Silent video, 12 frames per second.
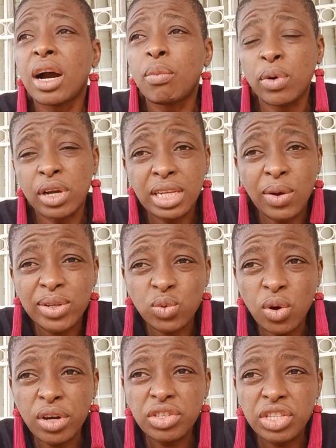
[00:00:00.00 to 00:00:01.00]
because I was
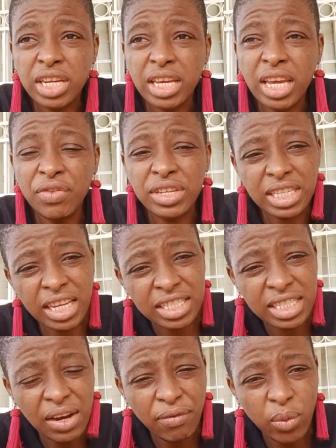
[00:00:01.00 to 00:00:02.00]
wondering if it's
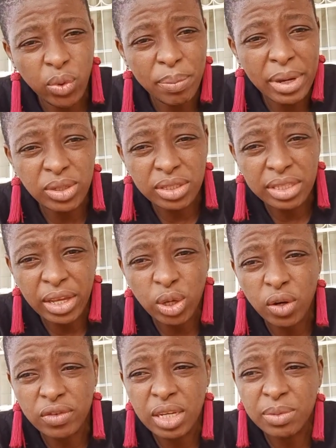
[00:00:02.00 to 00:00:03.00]
easier for women to take
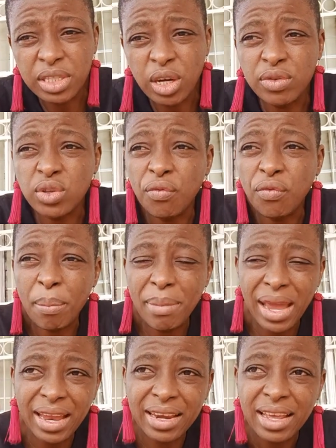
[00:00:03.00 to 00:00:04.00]
care of themselves or for
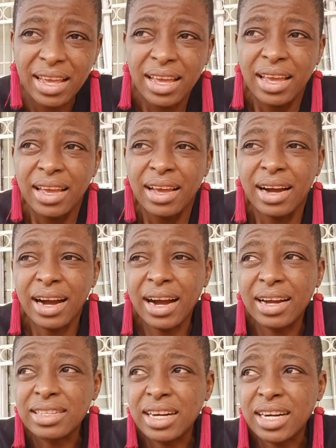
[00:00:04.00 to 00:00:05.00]
men.
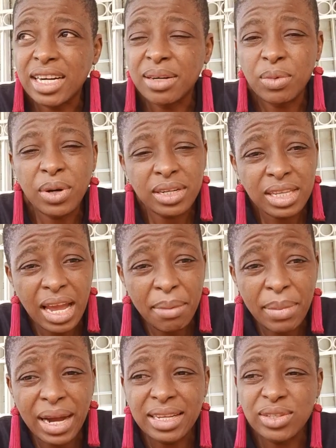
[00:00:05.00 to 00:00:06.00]
And well, they're
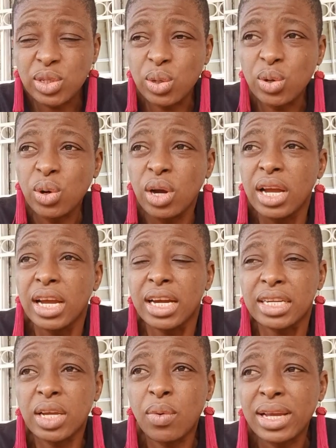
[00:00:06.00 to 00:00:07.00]
man, so
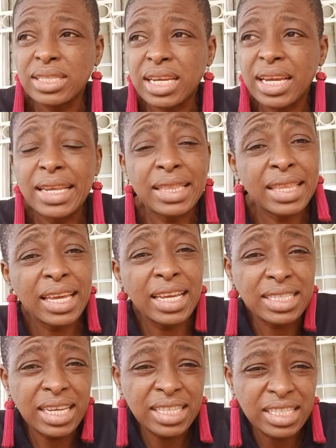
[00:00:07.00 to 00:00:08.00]
they were saying they think
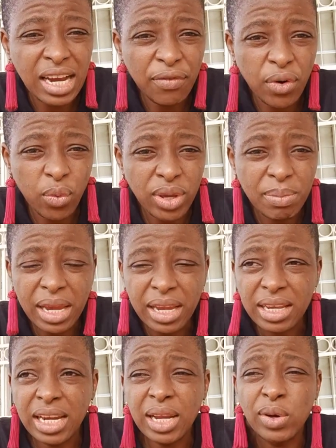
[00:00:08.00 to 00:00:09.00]
it's easier for women.
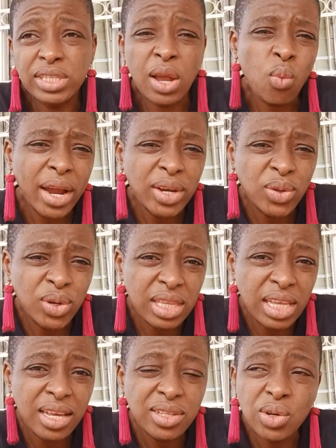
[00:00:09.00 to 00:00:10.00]
And I was like, why do you
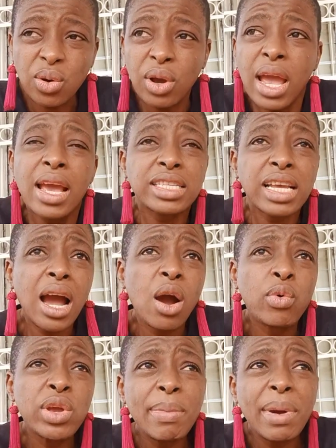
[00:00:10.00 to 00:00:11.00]
think so? So
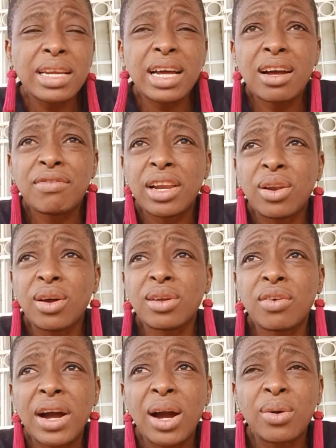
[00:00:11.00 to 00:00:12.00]
women have a lot
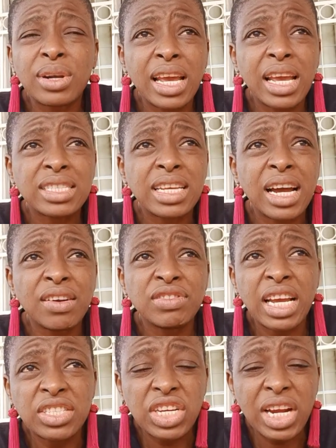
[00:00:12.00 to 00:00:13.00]
of outlets. They have
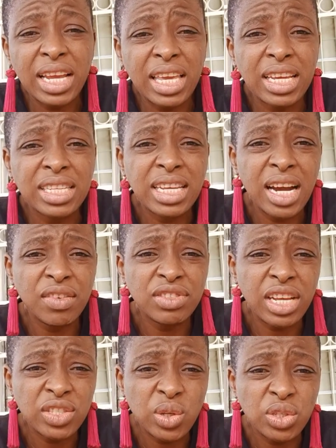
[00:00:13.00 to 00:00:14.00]
their njangis, they have
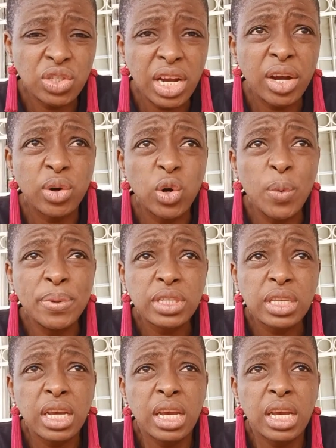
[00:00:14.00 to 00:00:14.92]
their social groups